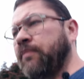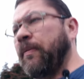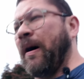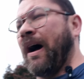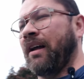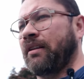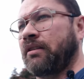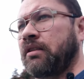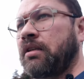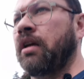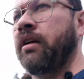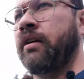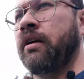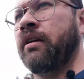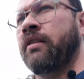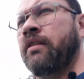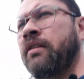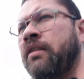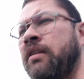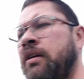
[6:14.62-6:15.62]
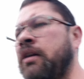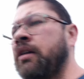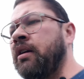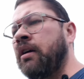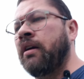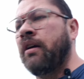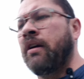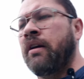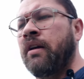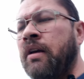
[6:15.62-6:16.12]
spots.
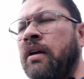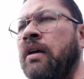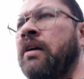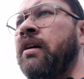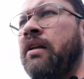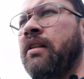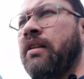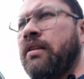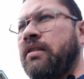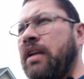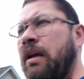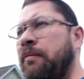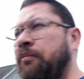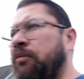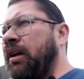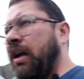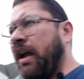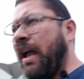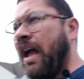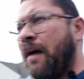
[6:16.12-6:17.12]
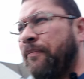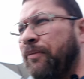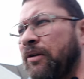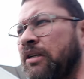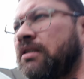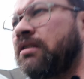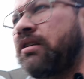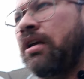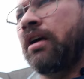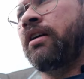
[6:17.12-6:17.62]
And the same thing
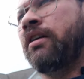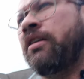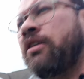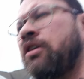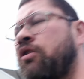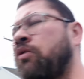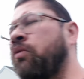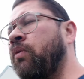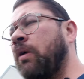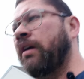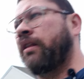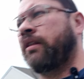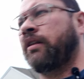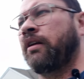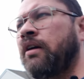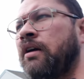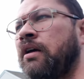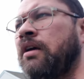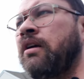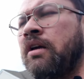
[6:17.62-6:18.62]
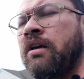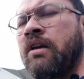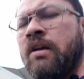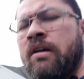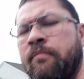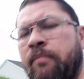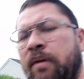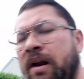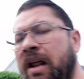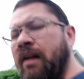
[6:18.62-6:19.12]
happens with
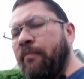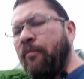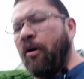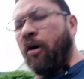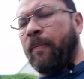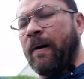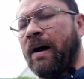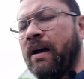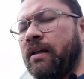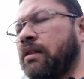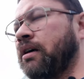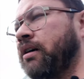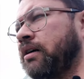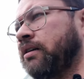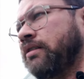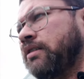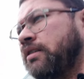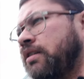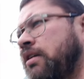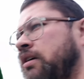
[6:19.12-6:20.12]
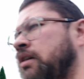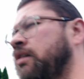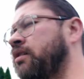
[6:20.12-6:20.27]
banana ball pythons.